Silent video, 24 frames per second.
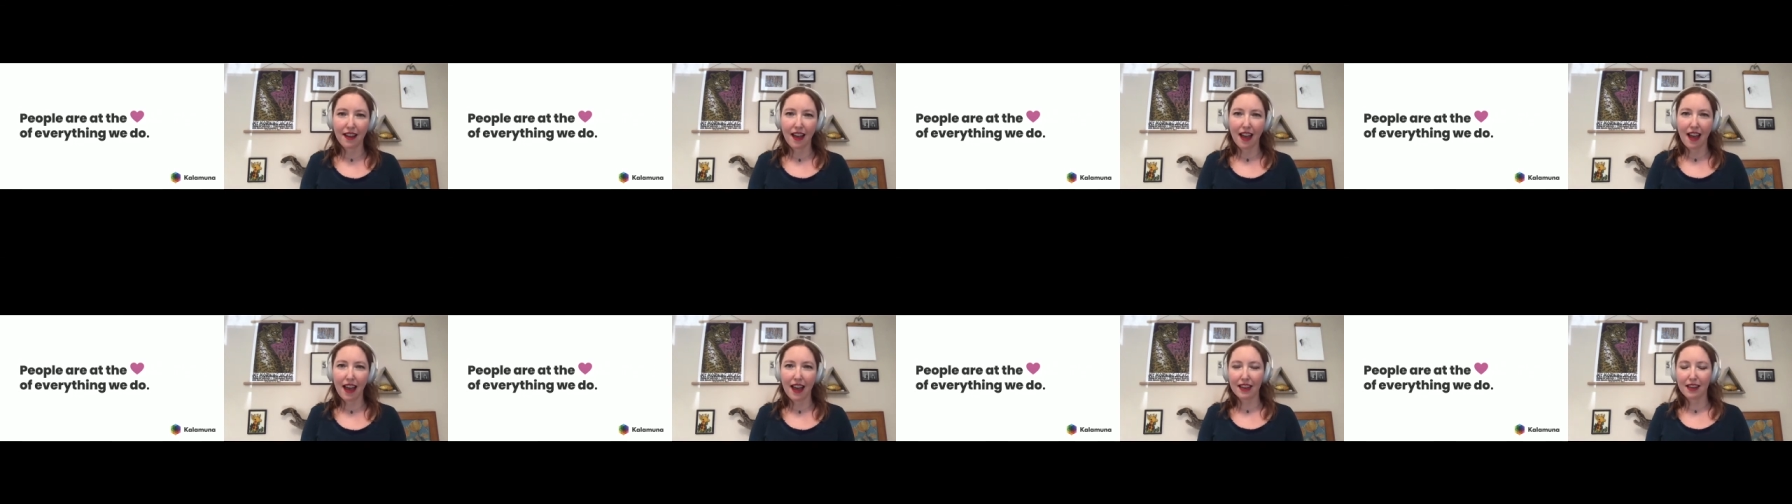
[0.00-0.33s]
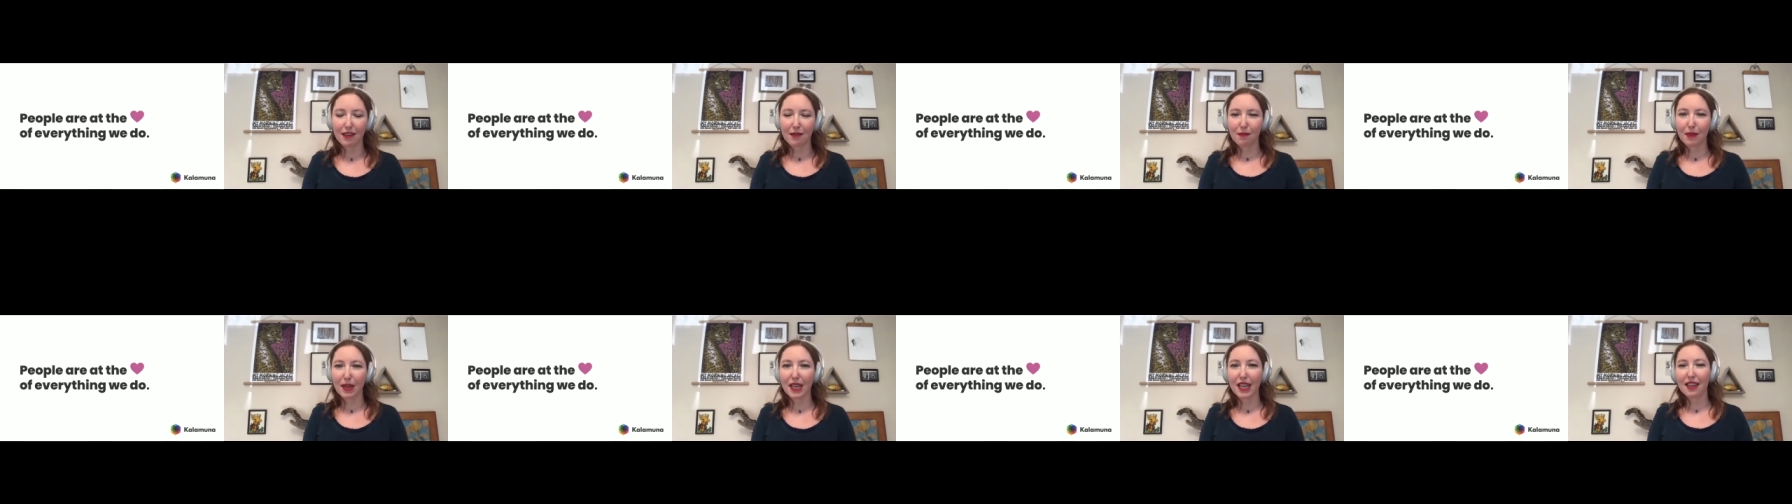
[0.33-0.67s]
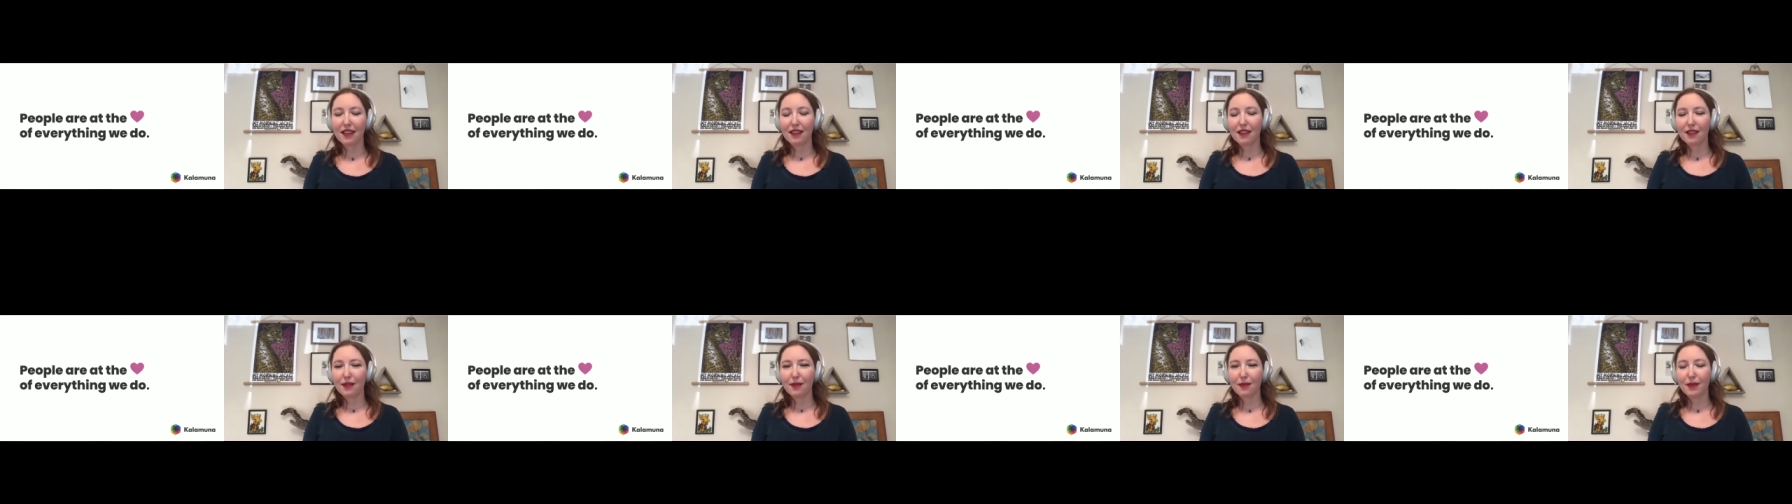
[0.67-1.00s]
And
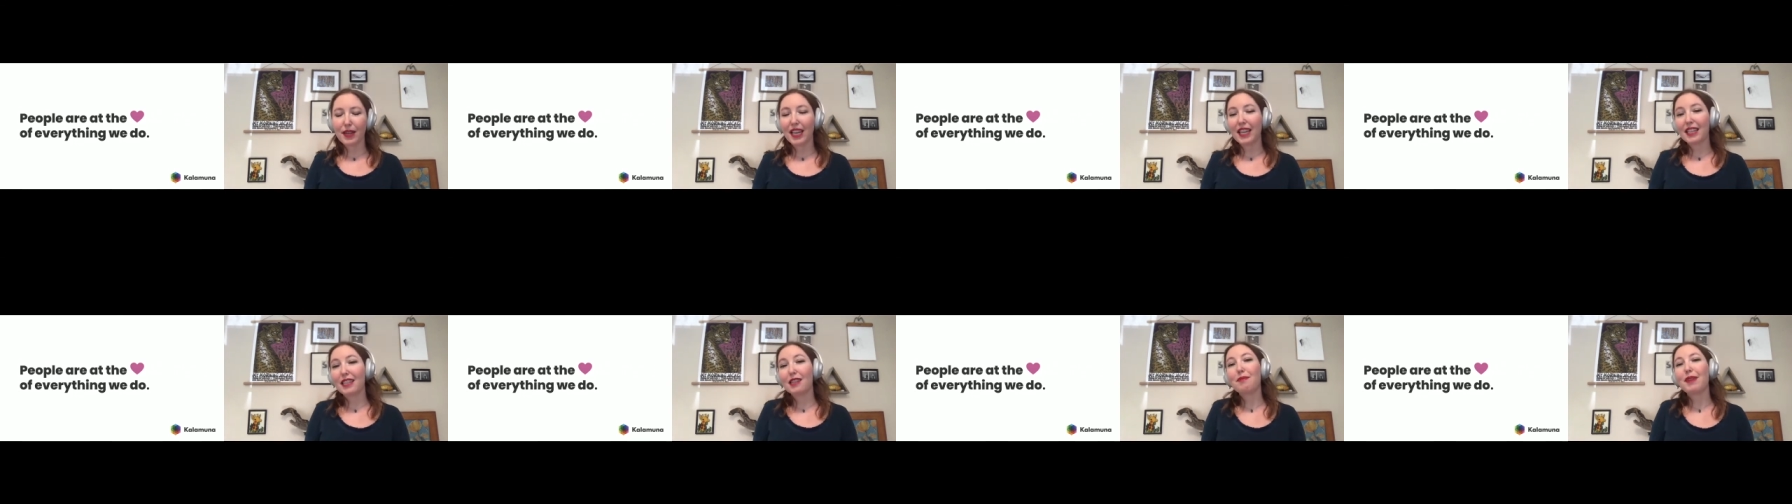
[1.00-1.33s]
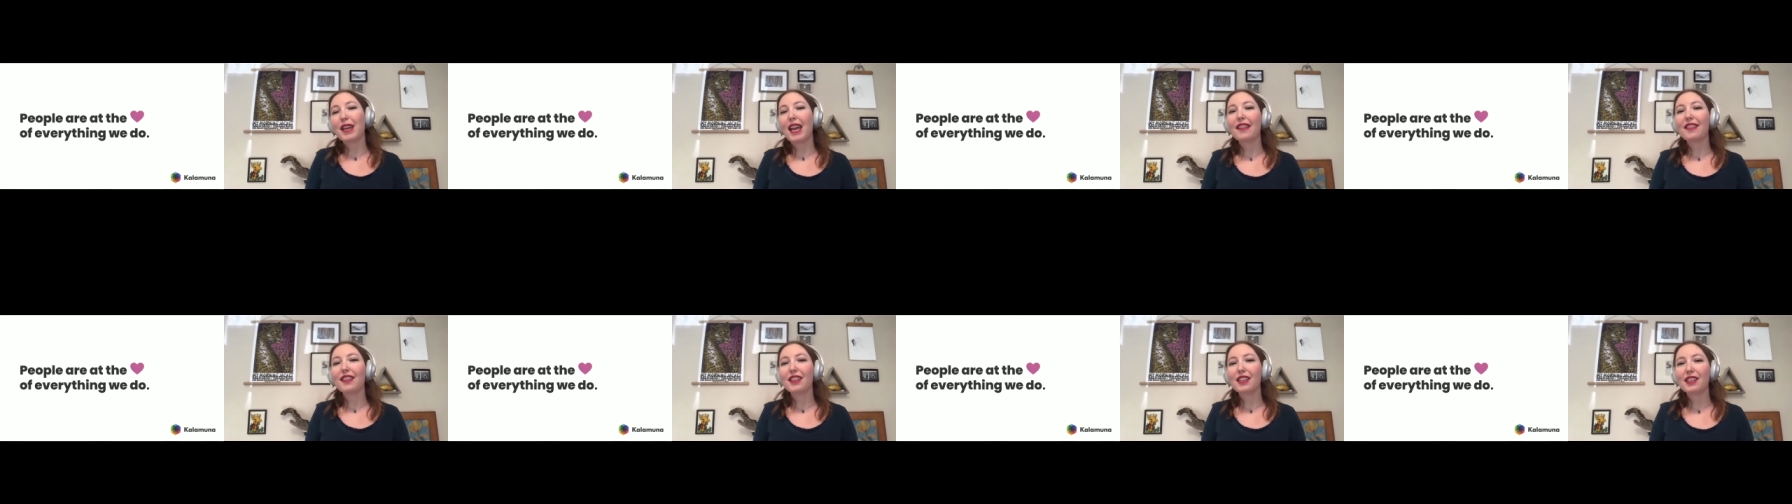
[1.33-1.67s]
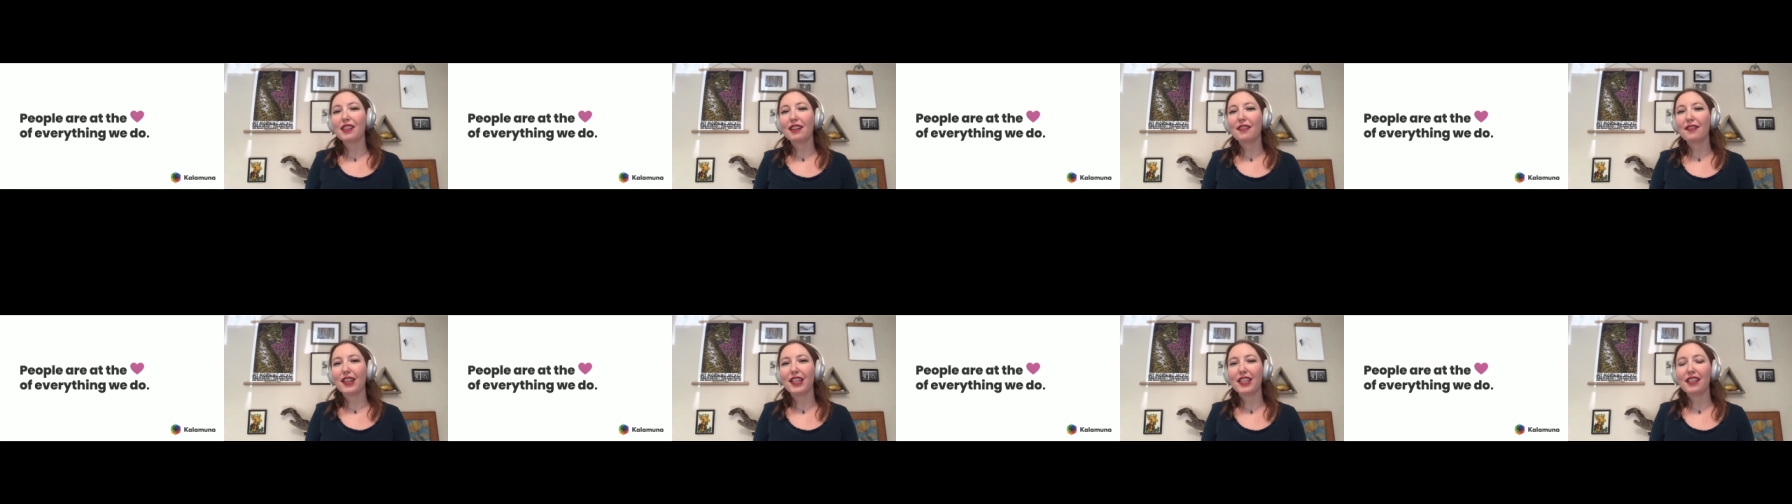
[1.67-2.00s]
we get to be at the
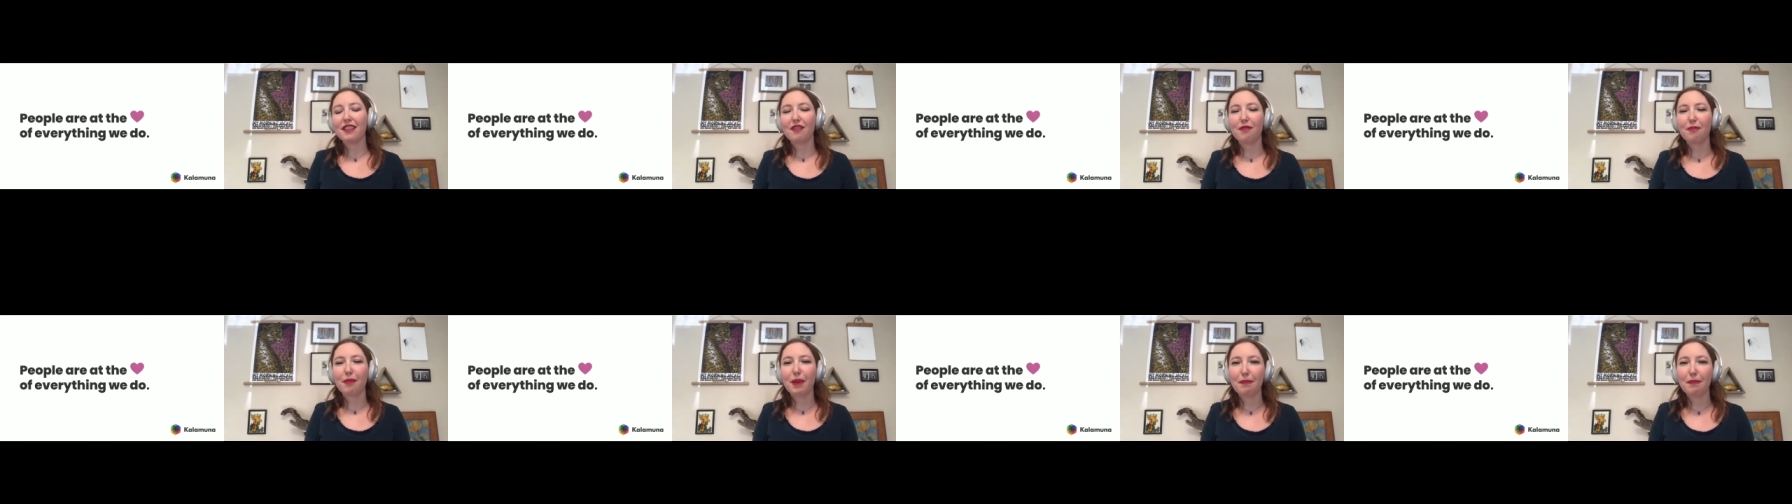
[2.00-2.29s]
service of